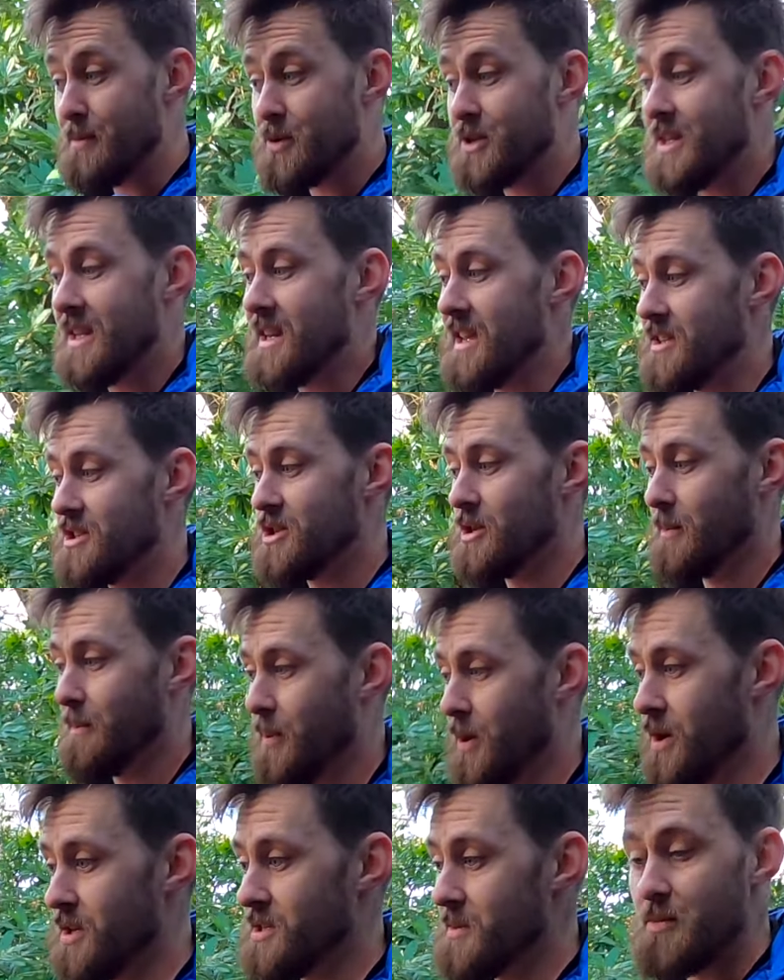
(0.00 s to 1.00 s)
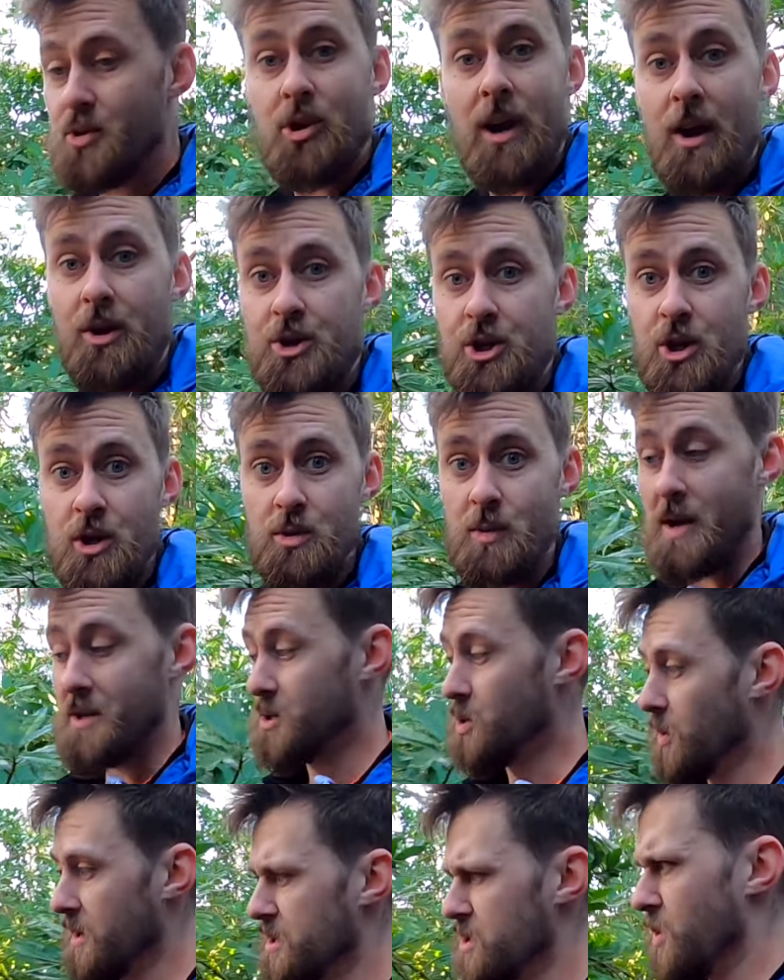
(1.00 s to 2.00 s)
proceeded to put on some trail shoes while I was
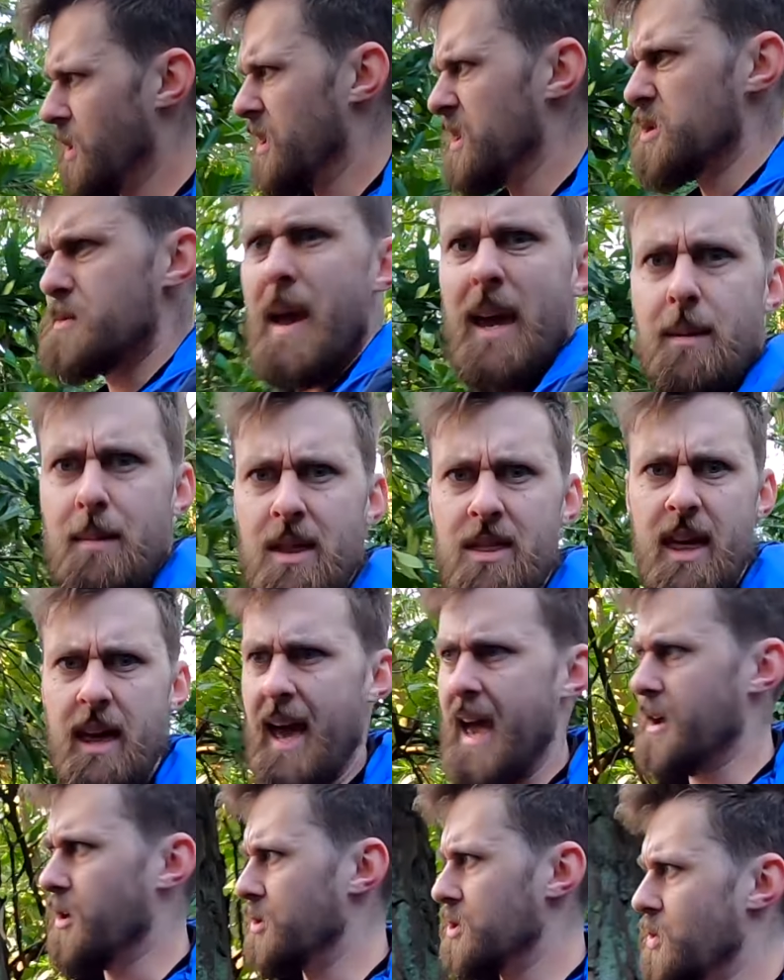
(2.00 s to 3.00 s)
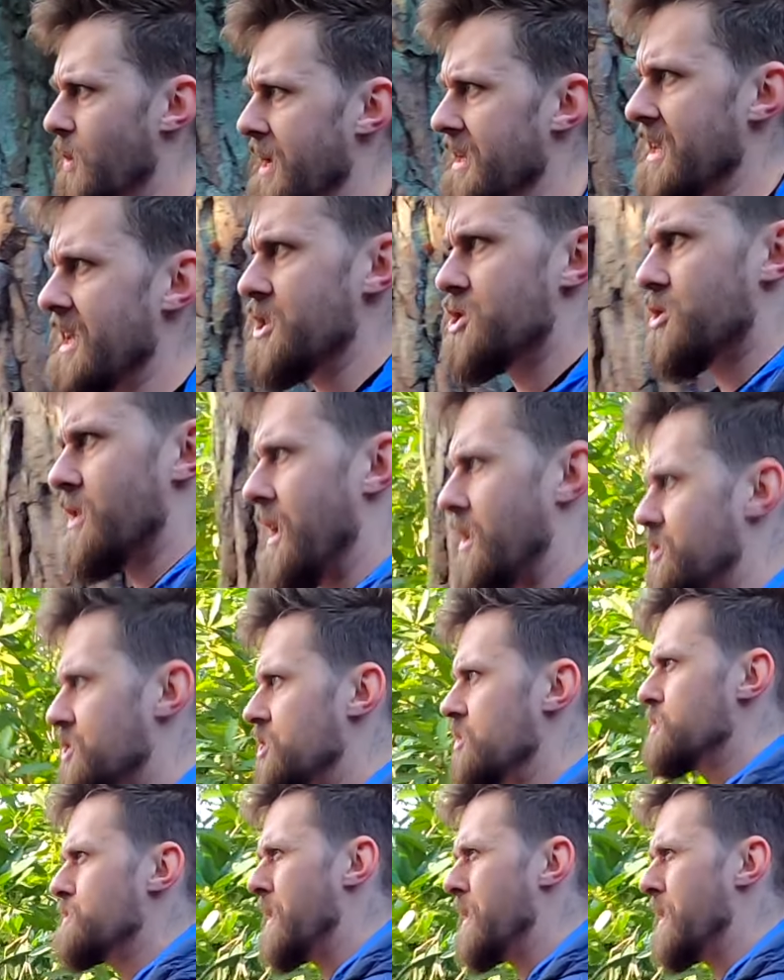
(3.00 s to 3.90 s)
talking to her, and it was making me think, hang on, do I need trail shoes?